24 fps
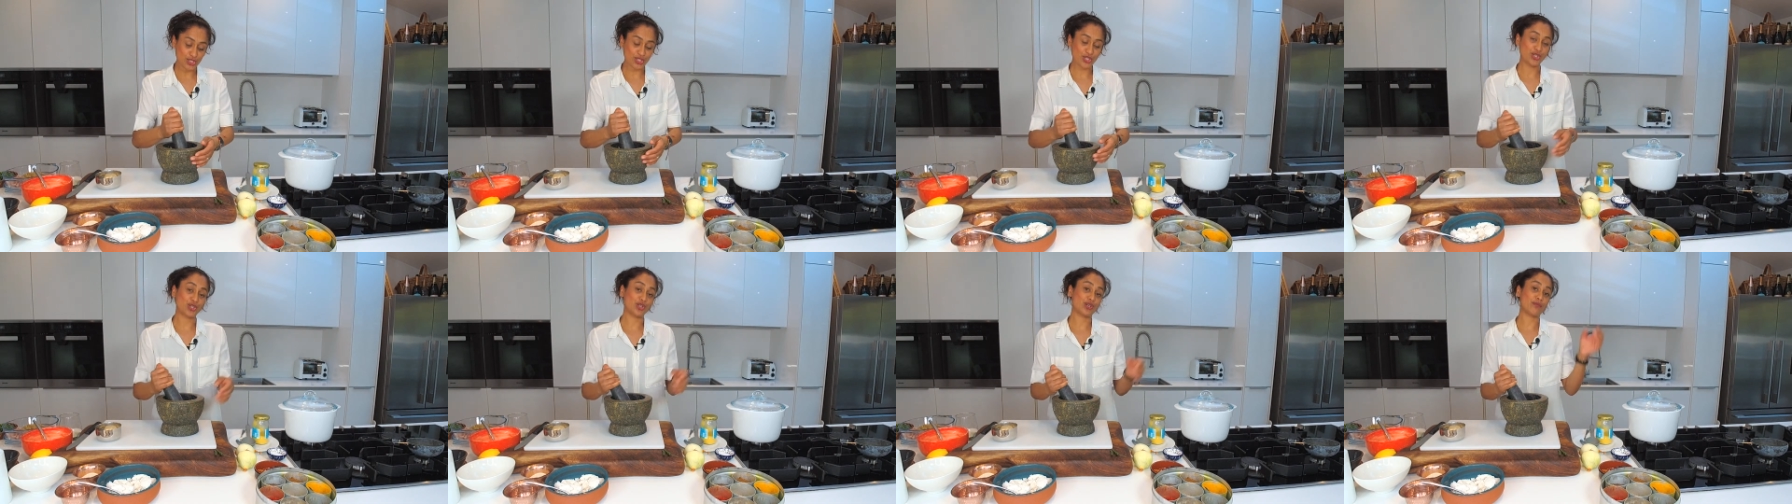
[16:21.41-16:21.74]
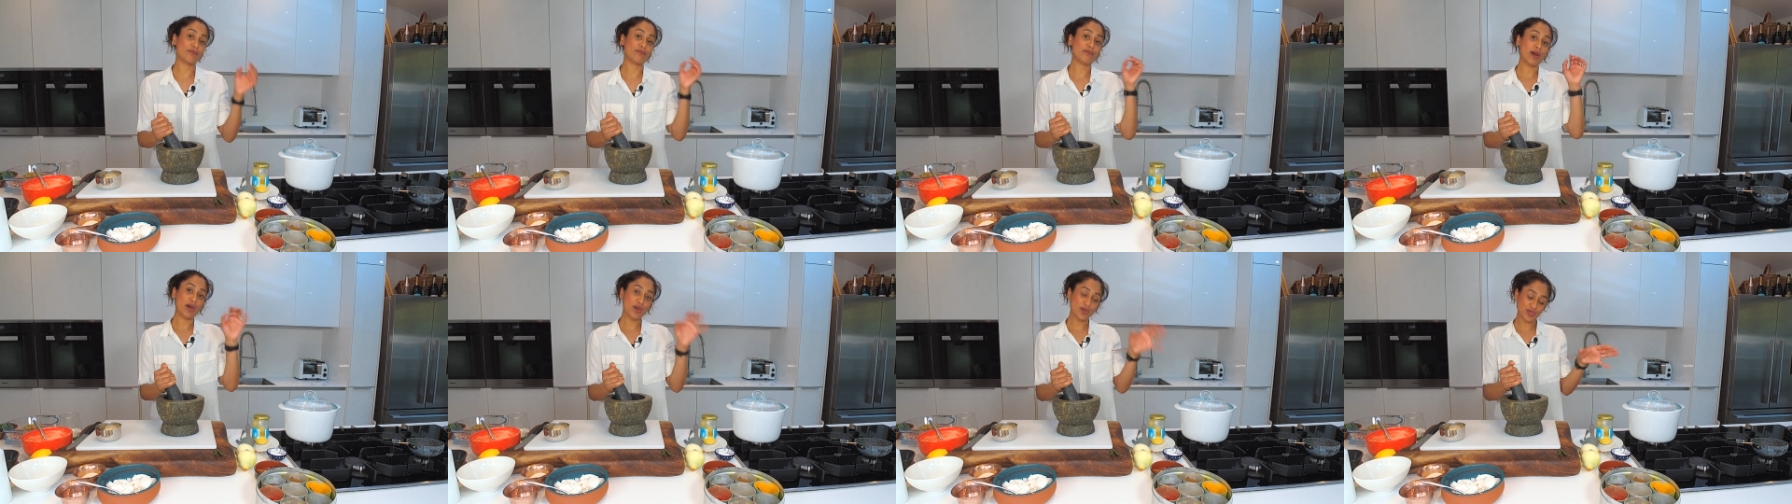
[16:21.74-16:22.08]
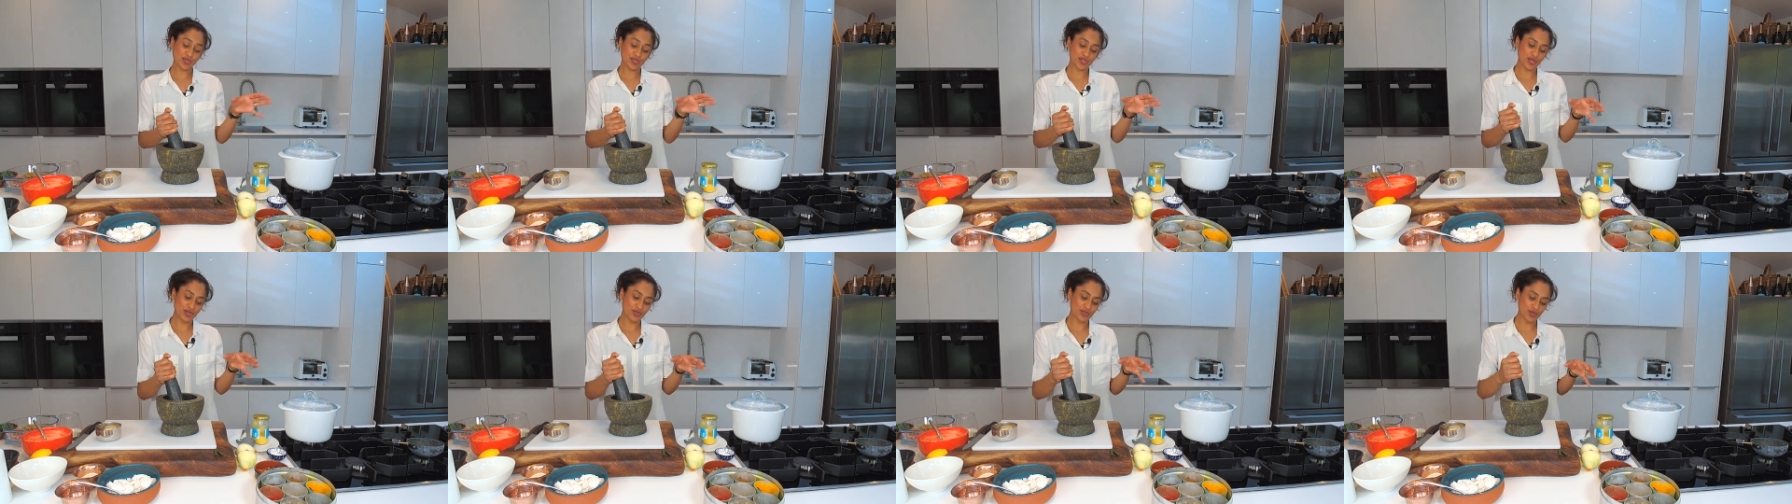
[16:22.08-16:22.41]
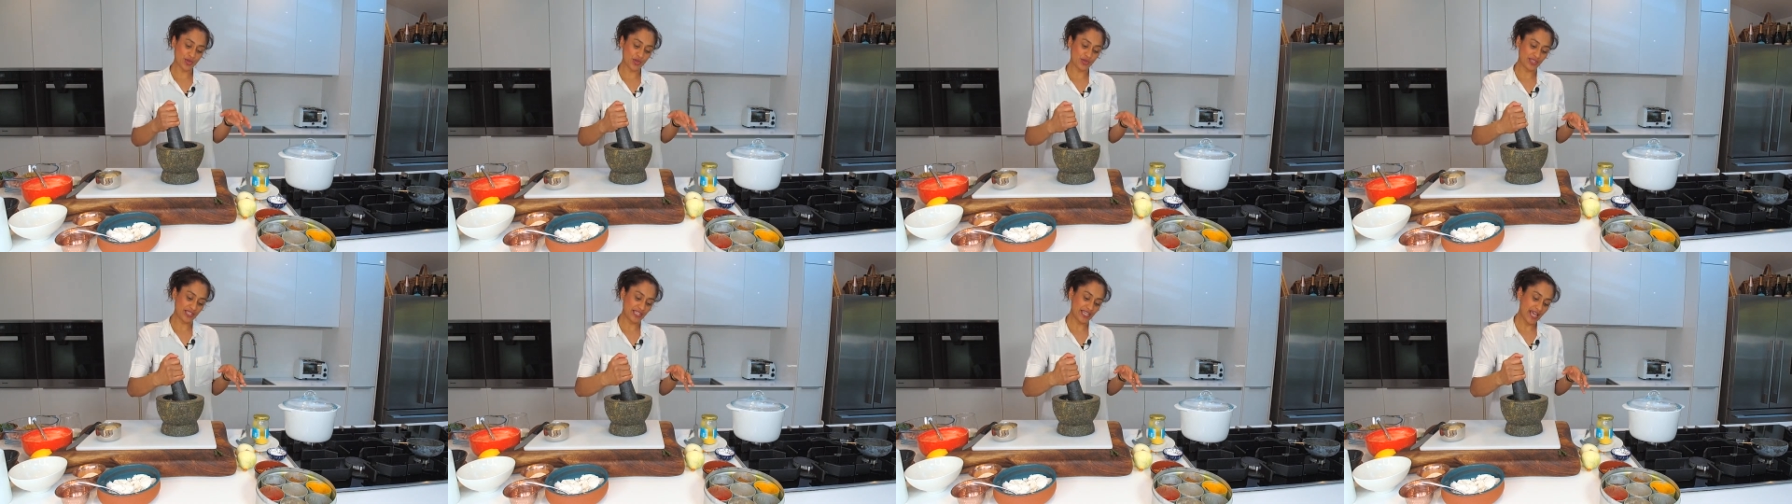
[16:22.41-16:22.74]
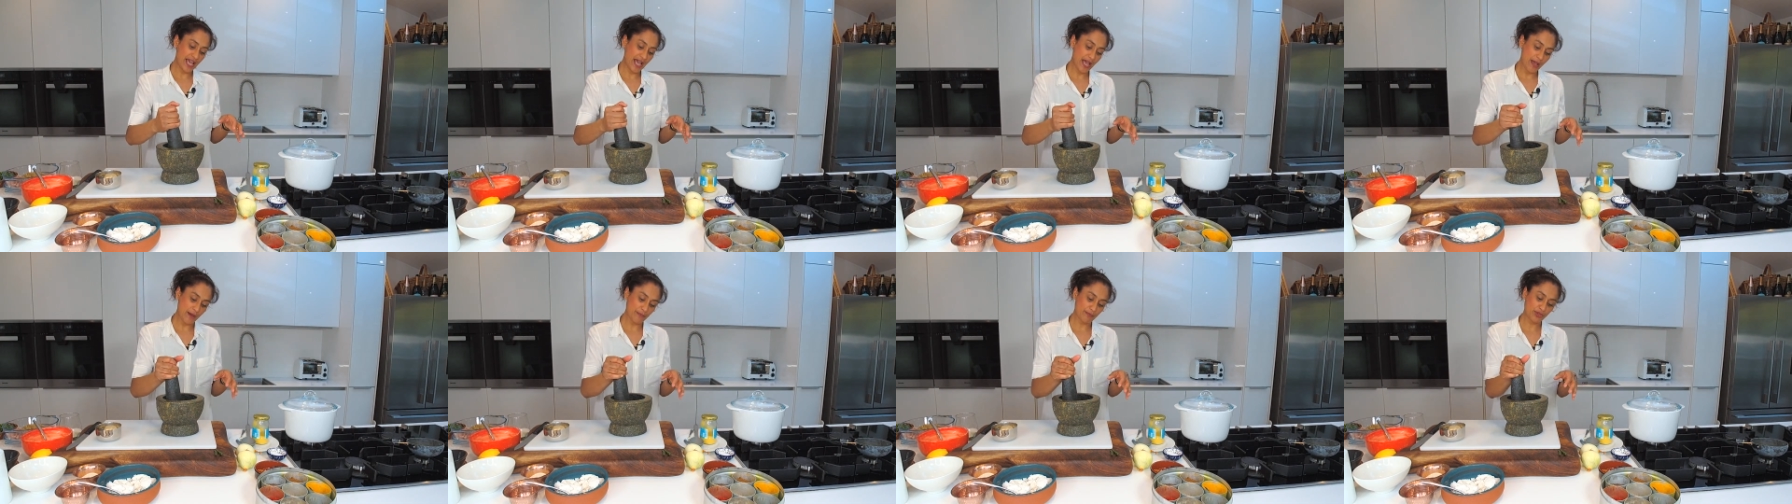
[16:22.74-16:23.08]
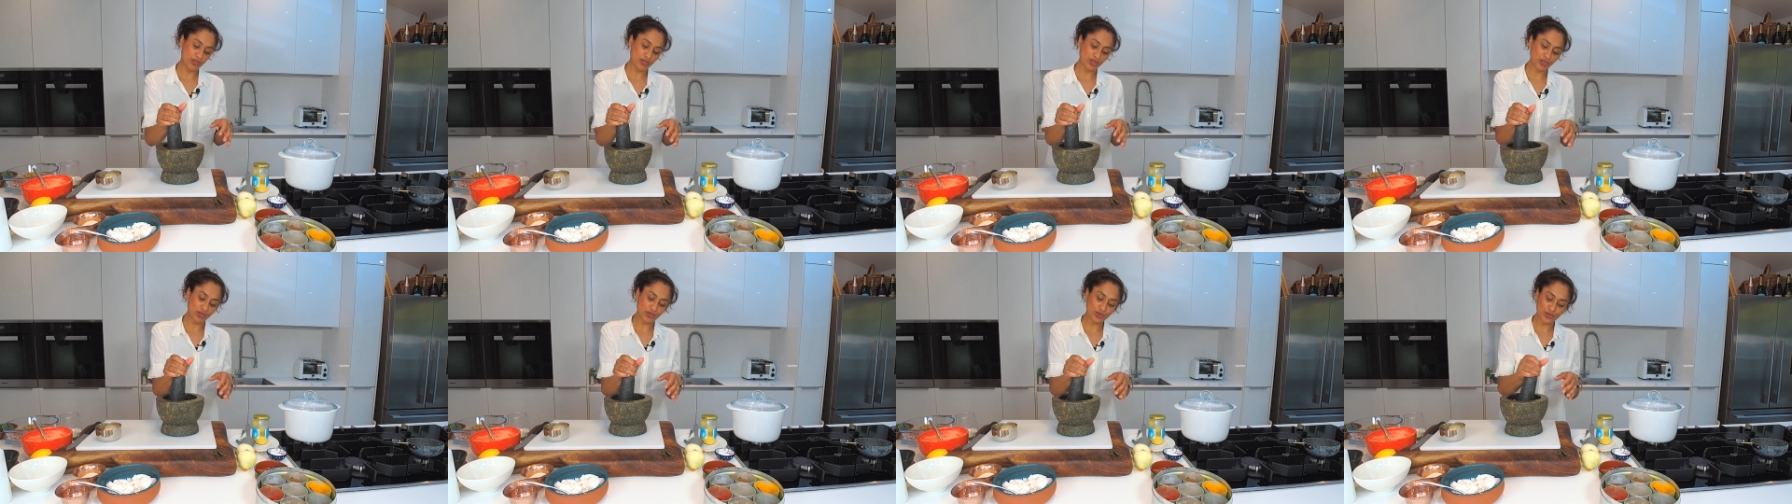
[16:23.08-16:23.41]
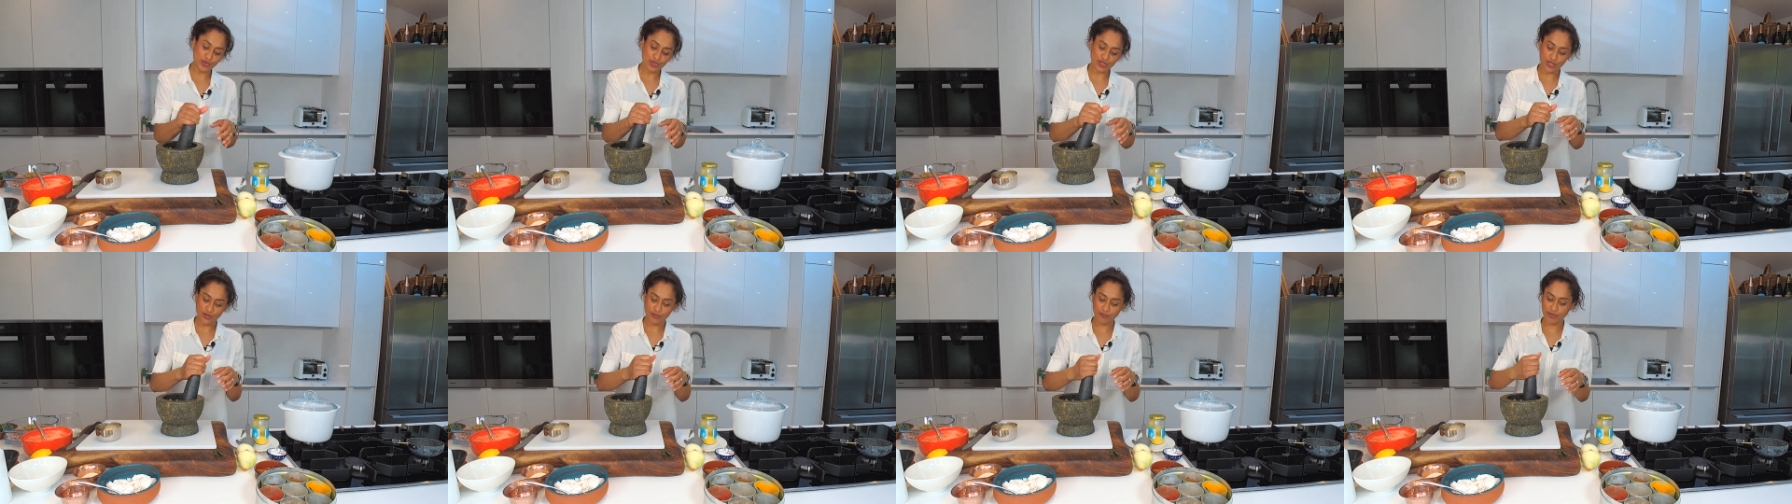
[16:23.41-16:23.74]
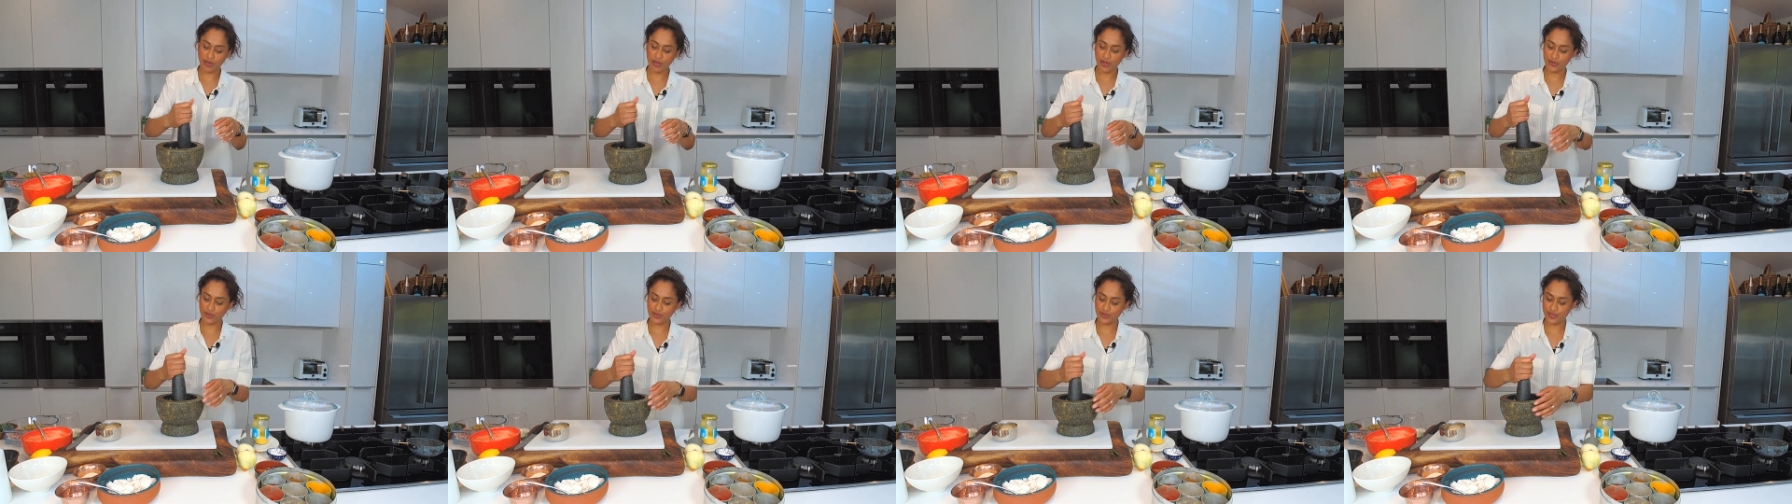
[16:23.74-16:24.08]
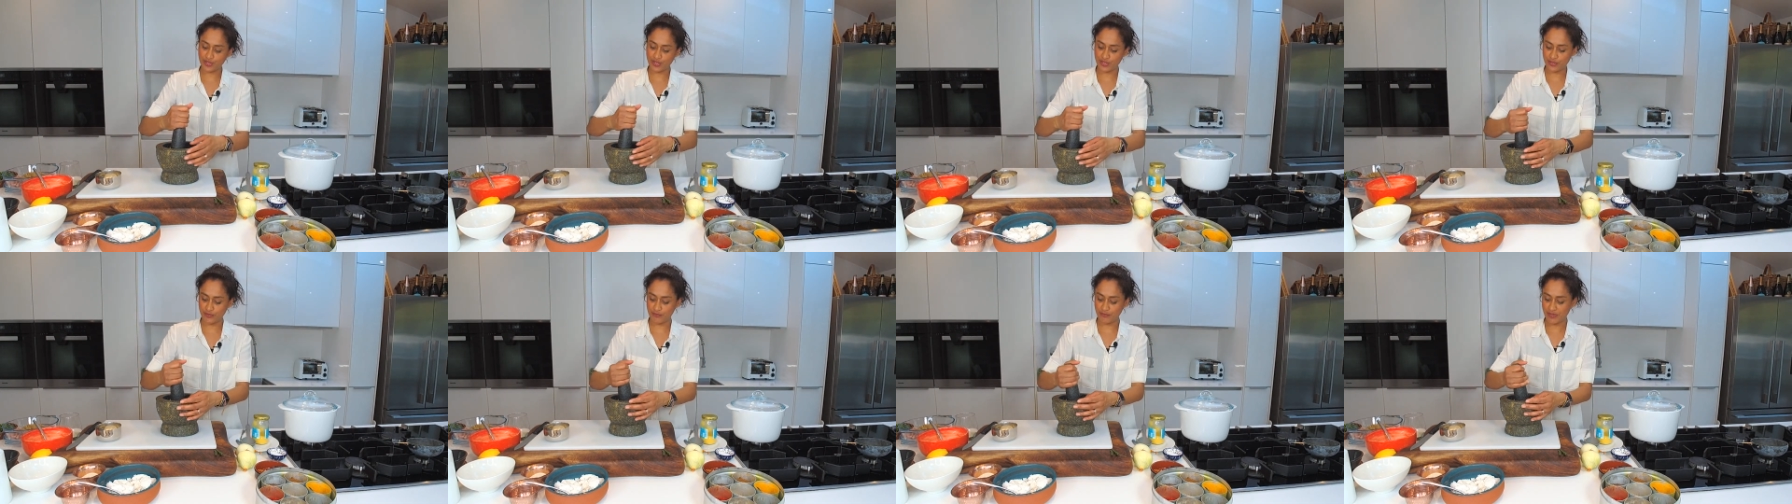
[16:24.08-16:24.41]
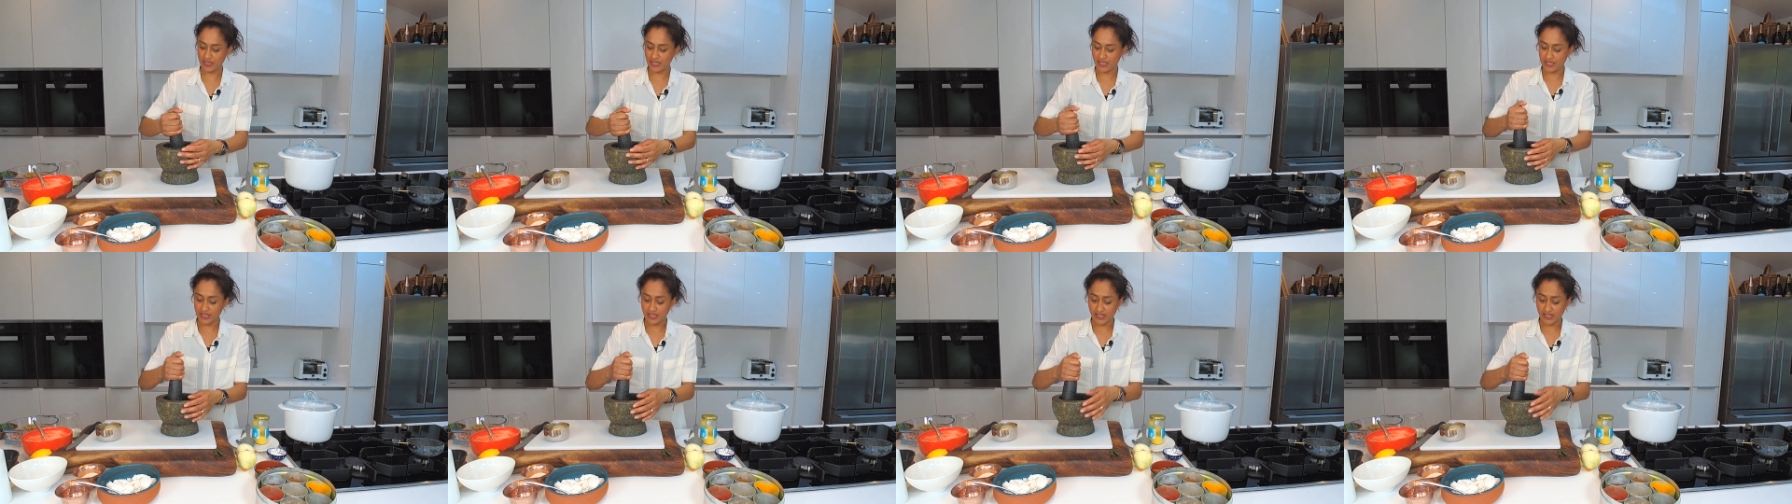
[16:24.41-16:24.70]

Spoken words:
So you can post those on the app. You can also post them